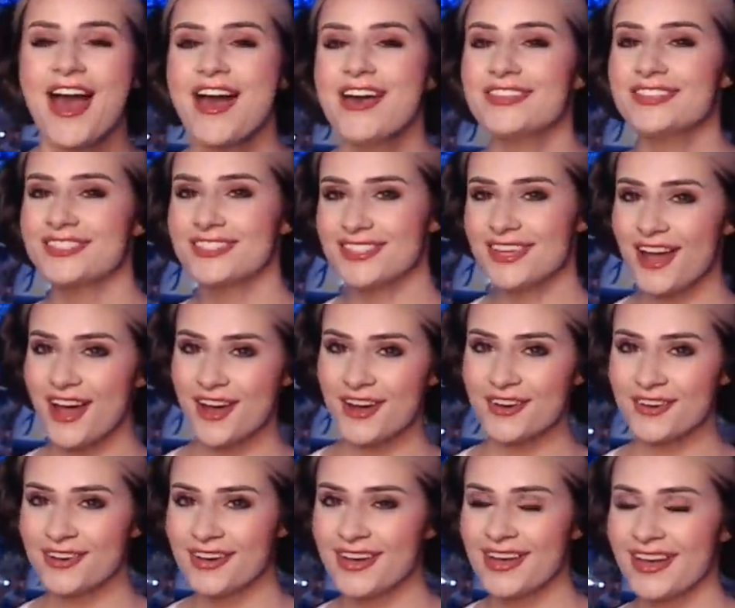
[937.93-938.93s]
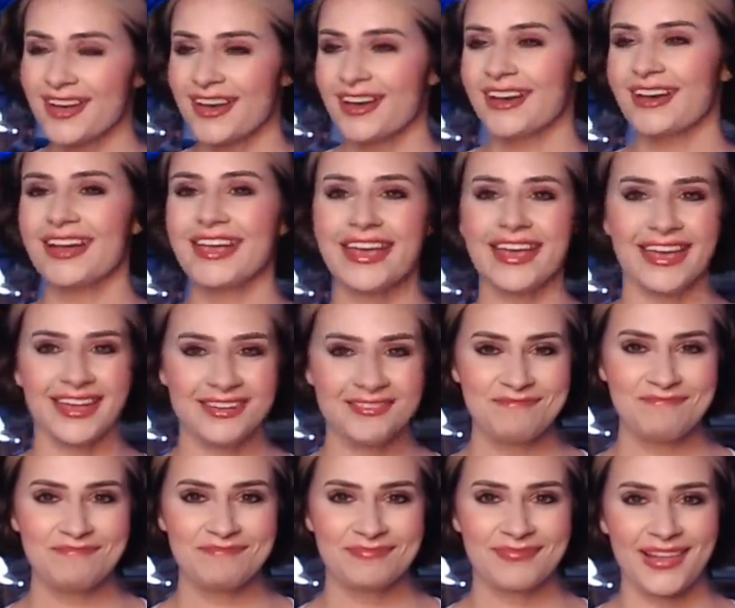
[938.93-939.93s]
So, again,
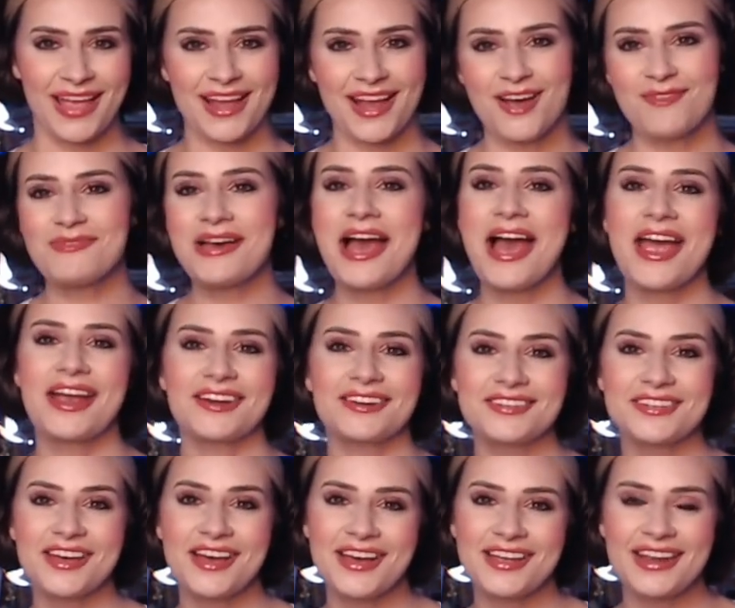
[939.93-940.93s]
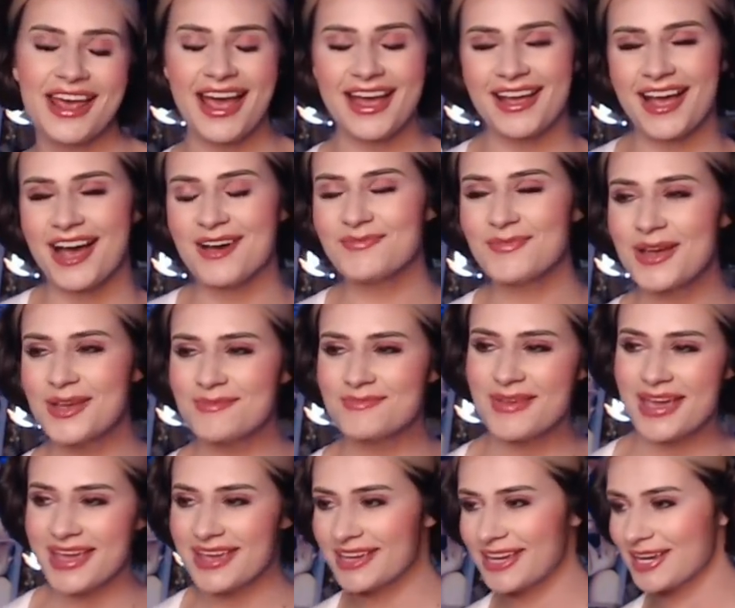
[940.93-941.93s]
I got my hair done. I got my
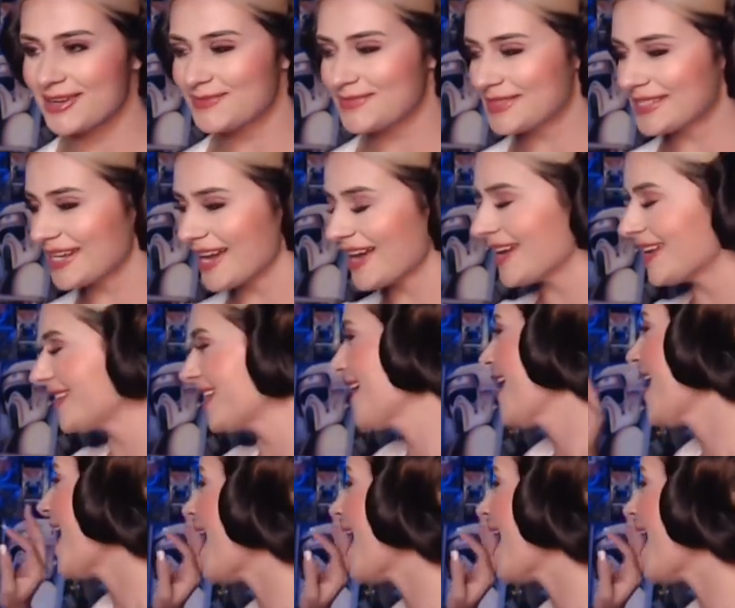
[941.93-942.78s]
makeup done.